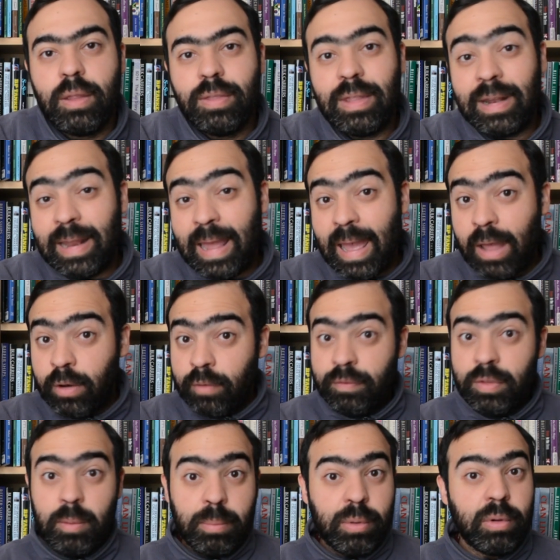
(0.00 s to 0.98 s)
The layout
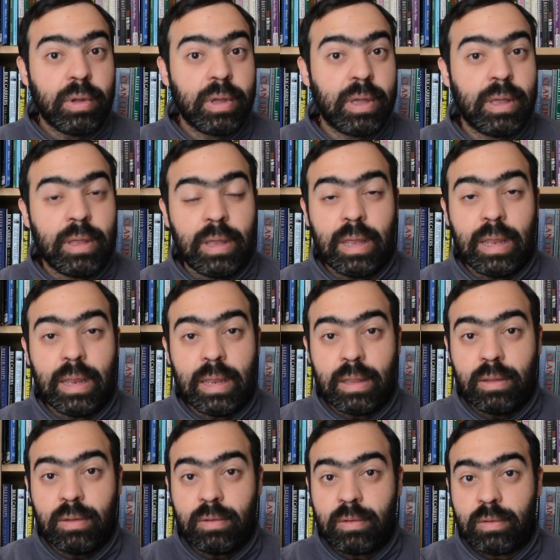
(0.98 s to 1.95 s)
of the book
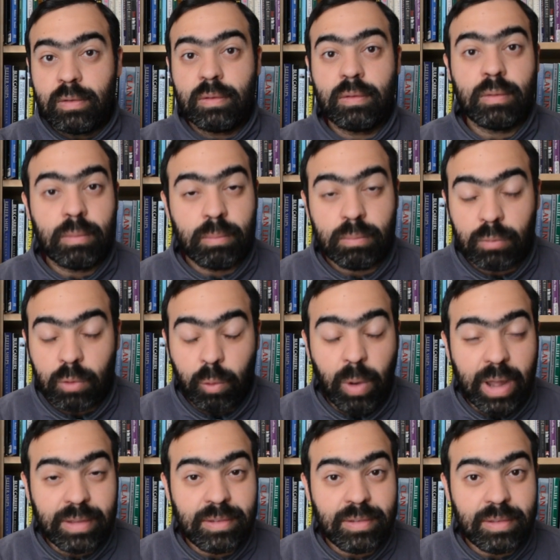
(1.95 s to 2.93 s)
is
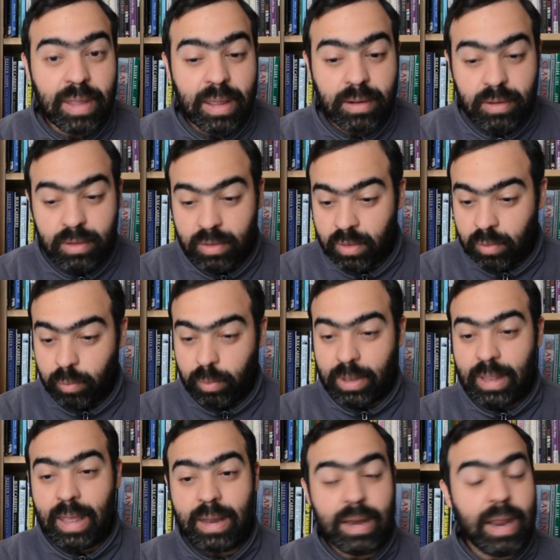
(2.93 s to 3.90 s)
quite standard. We
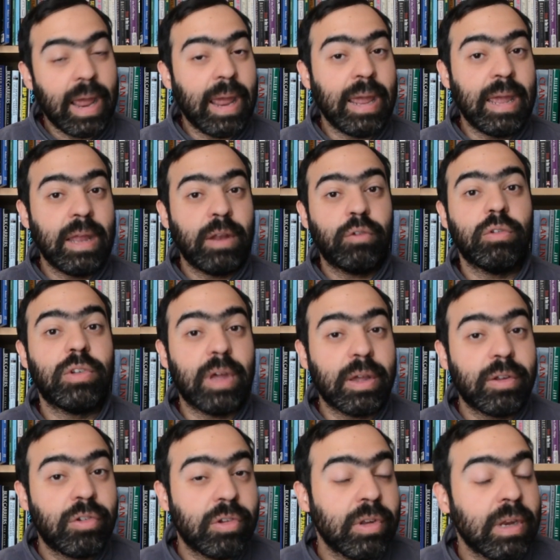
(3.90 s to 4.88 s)
get an
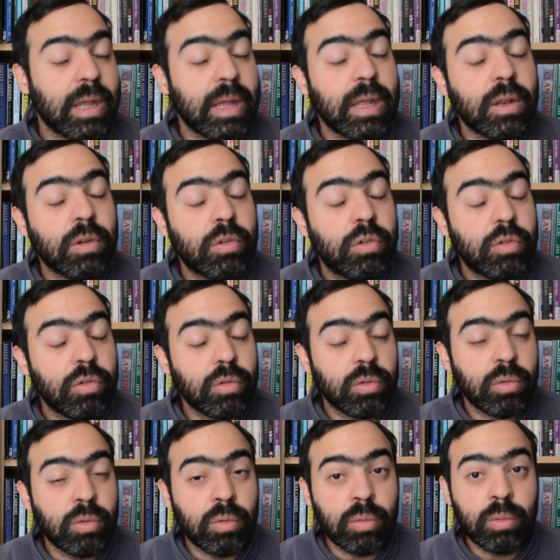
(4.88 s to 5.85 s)
introduction
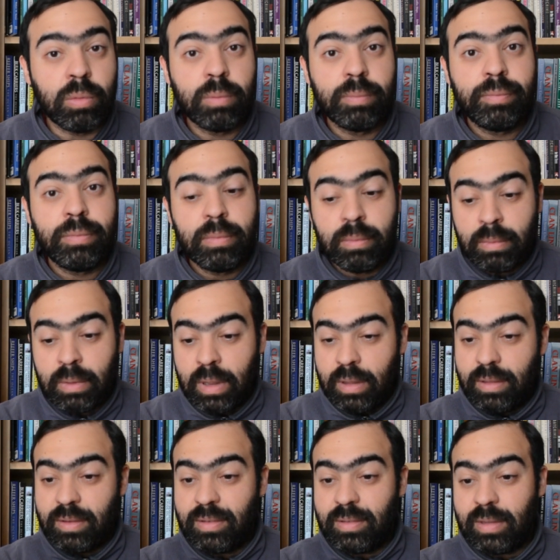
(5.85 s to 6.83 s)
into
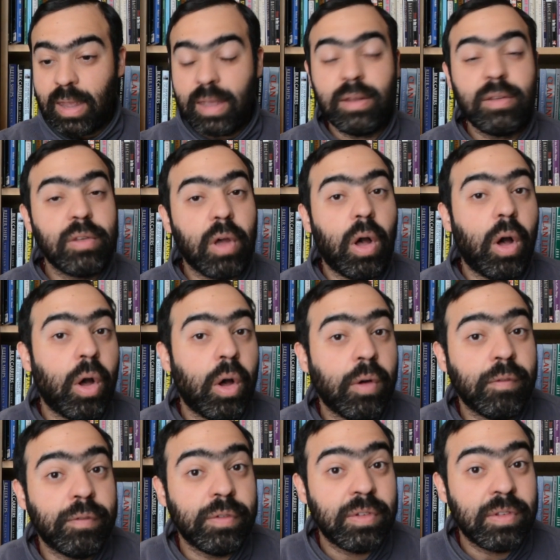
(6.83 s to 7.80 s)
the state
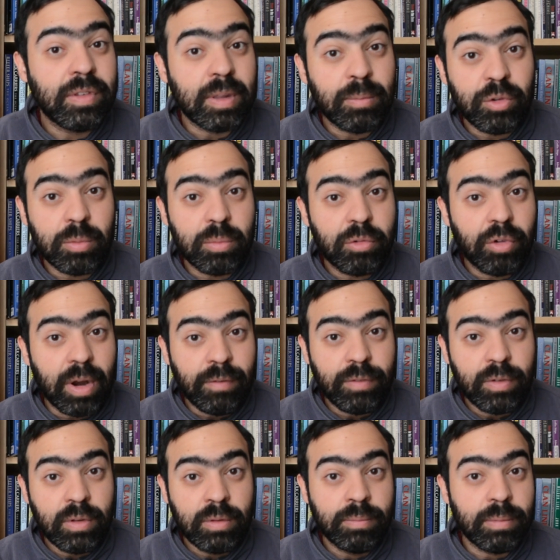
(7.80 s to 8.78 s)
of steamship
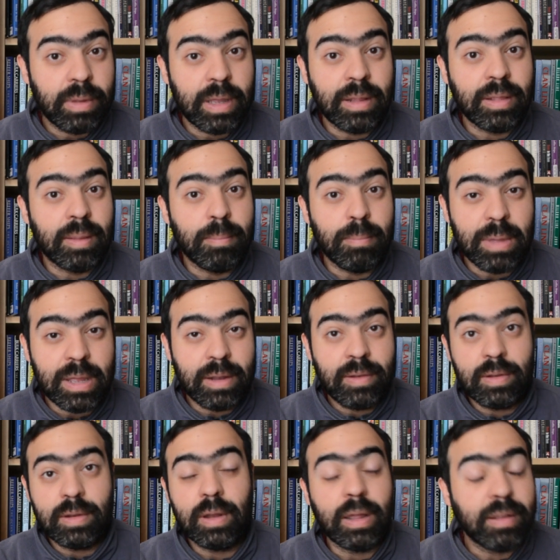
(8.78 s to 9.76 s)
travel in the
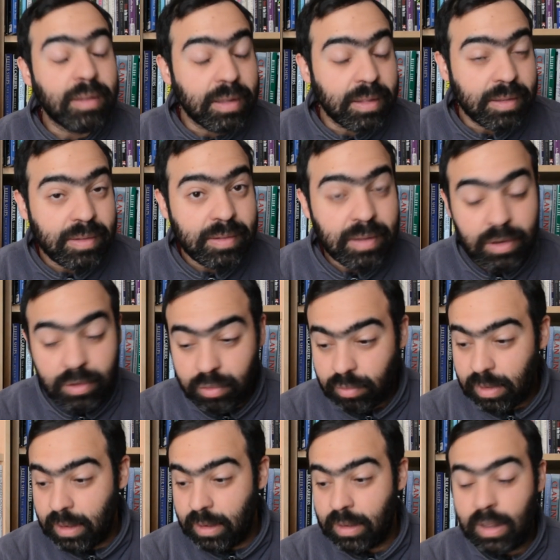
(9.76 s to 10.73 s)
mid 19th
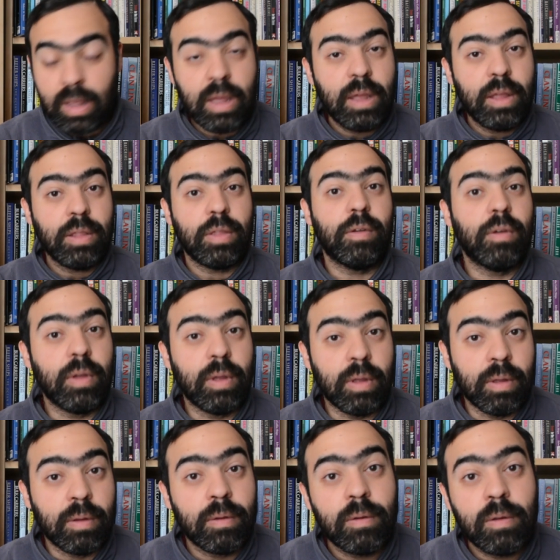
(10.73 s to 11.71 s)
century,
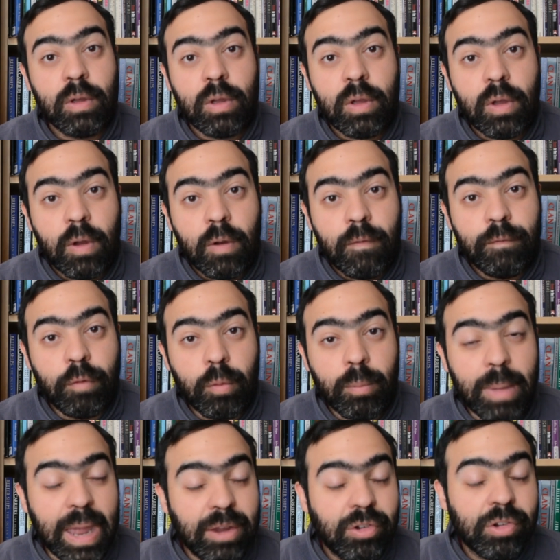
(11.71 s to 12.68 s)
the
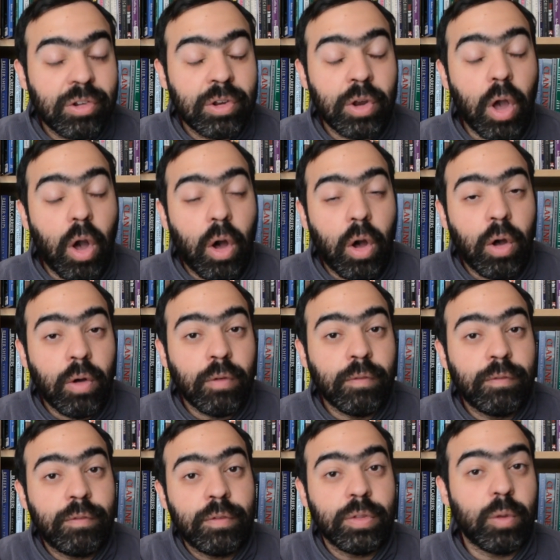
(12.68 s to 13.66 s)
formation
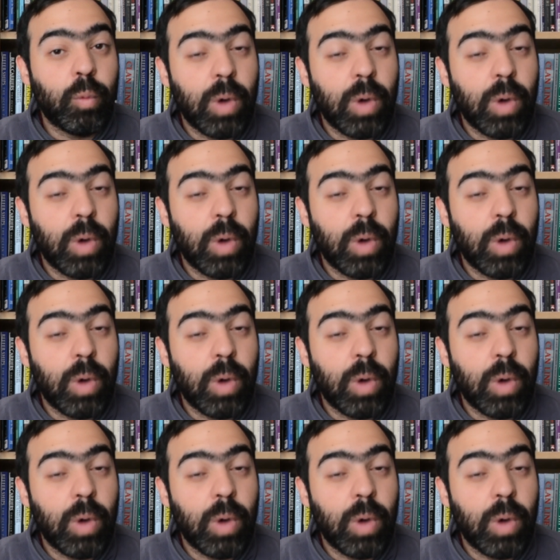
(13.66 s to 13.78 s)
of the